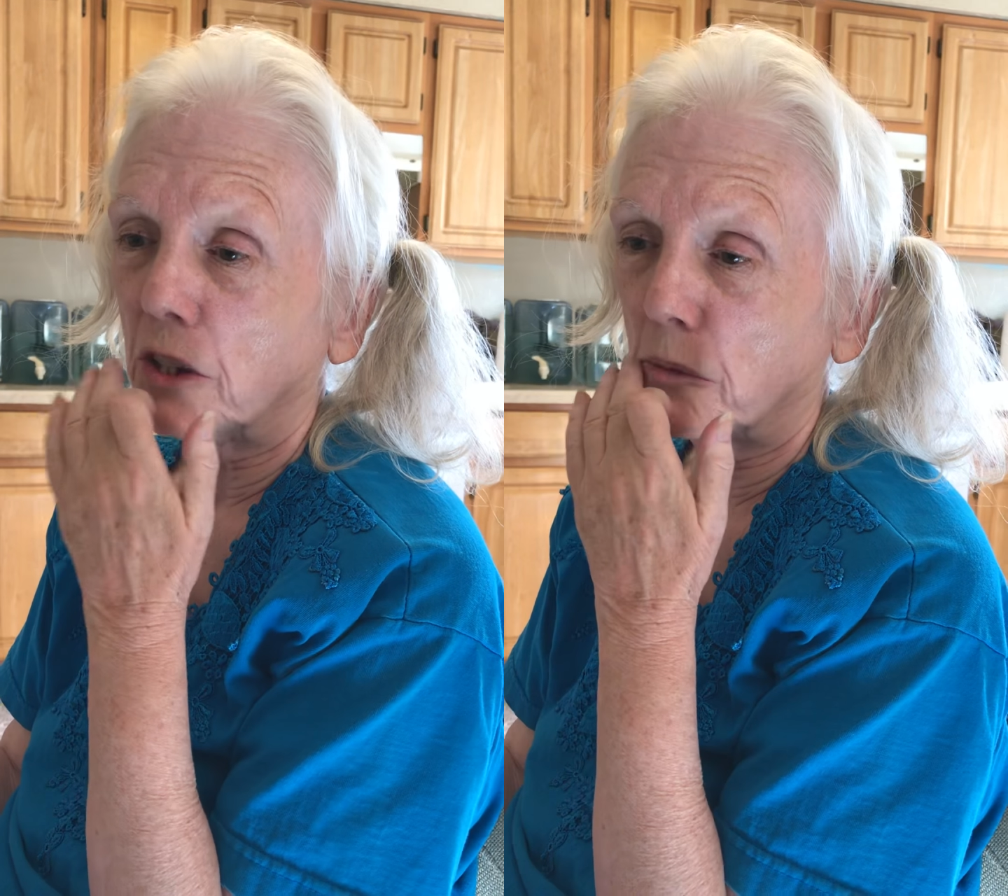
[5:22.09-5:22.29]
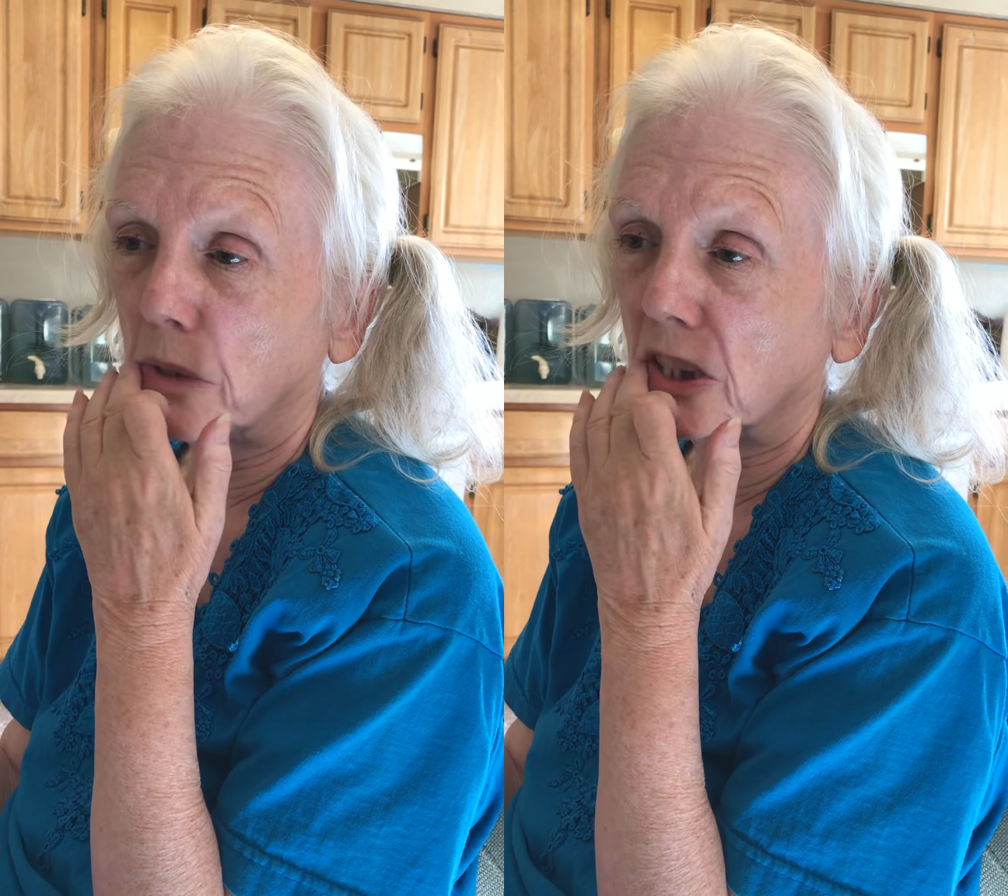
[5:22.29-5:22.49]

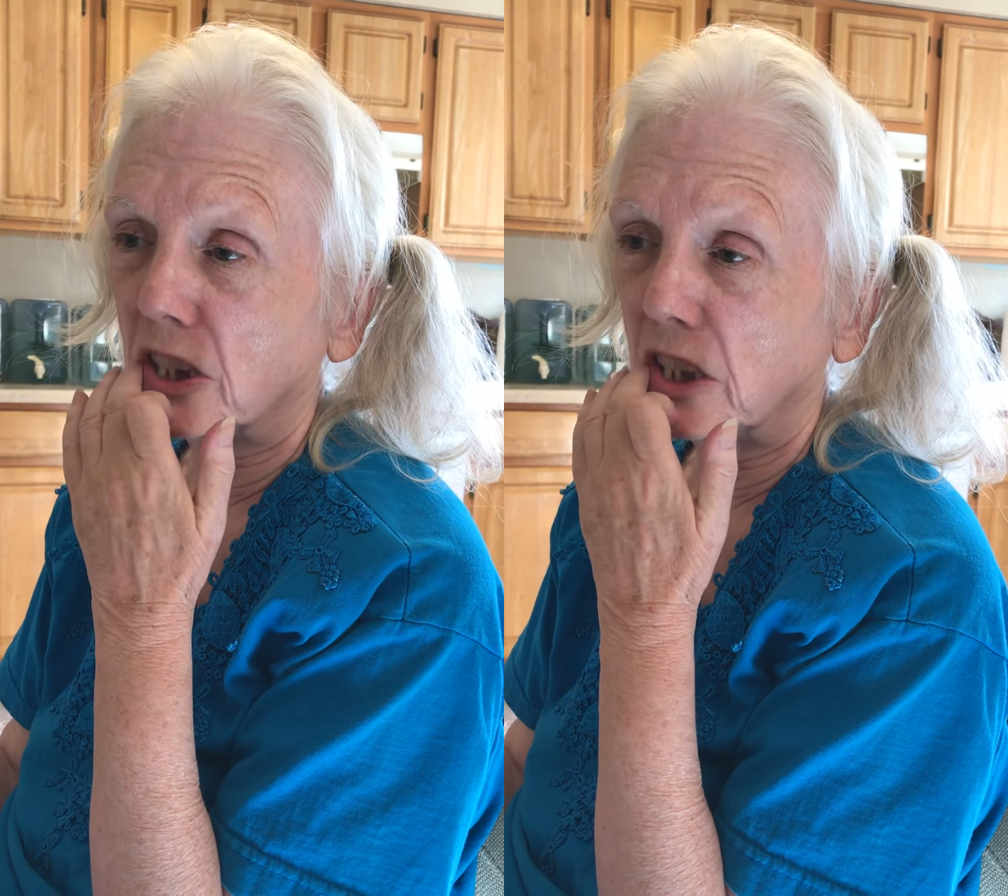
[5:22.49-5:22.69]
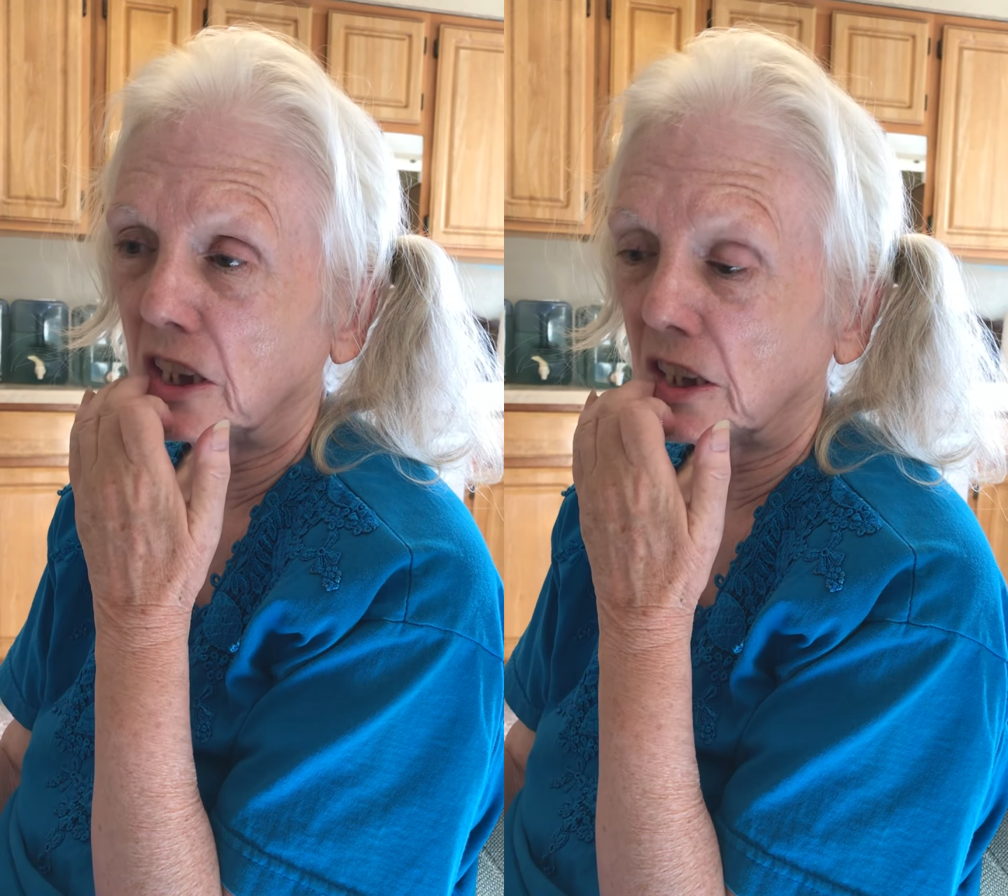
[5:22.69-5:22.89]
your
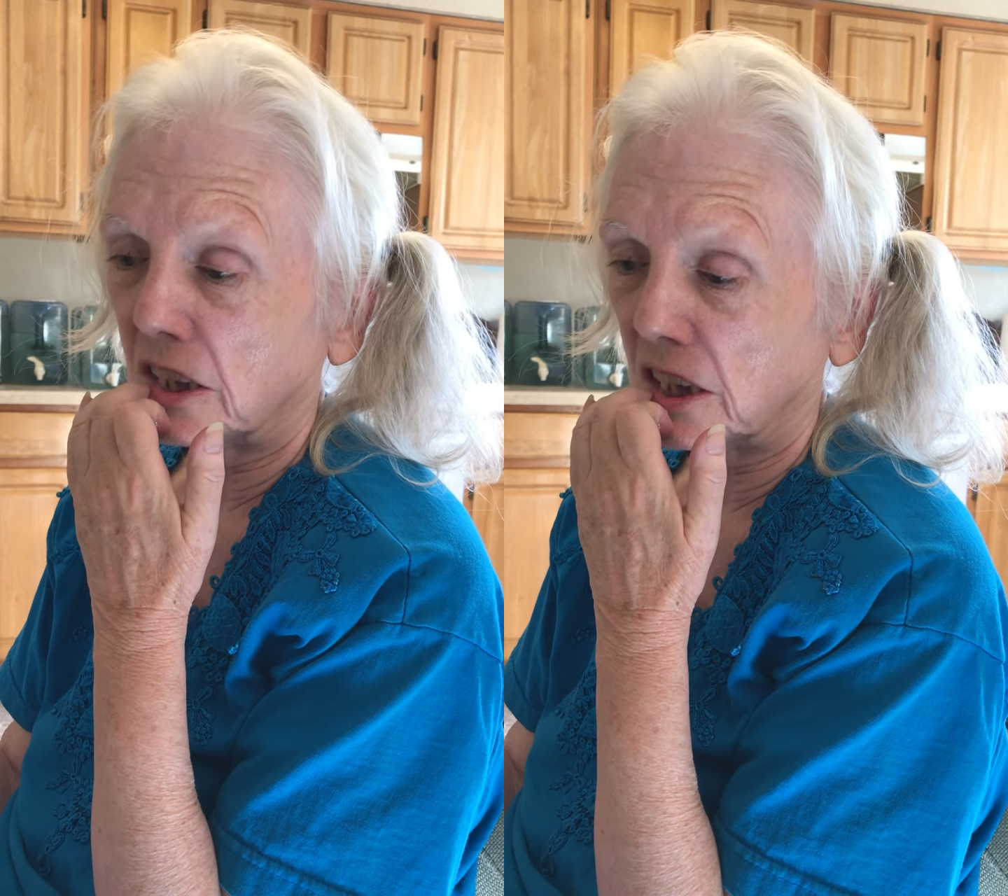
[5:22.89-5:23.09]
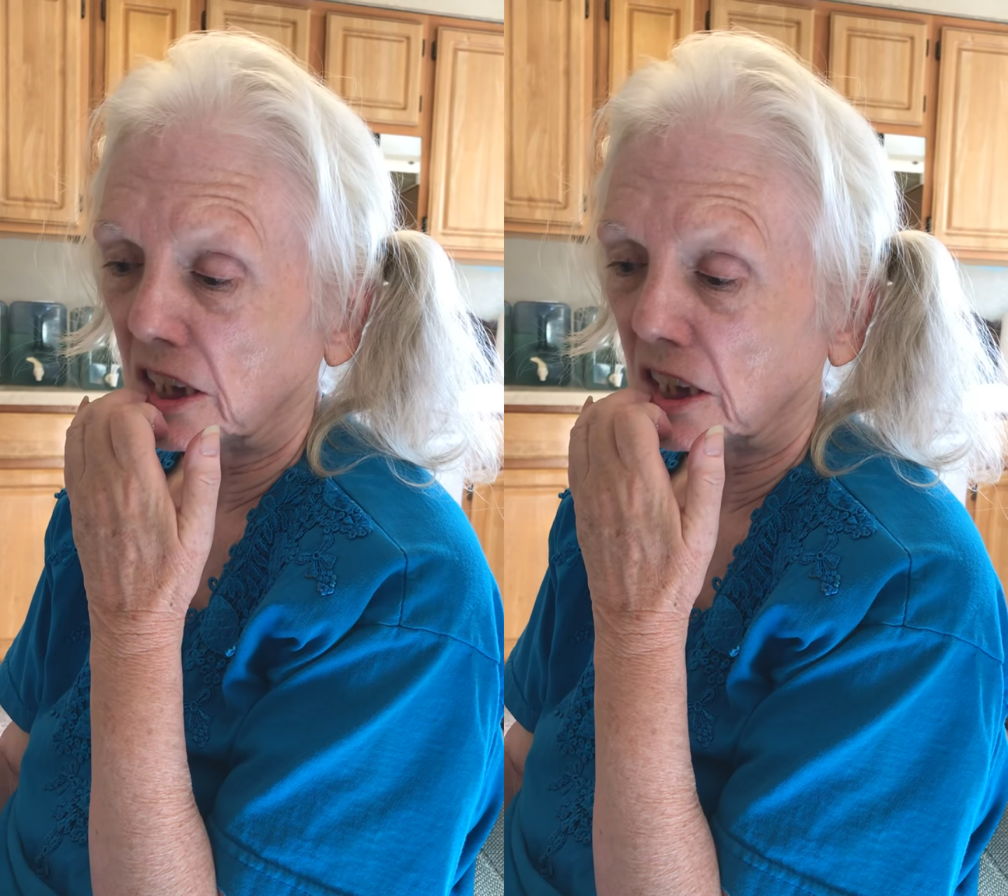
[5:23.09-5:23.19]
best deals.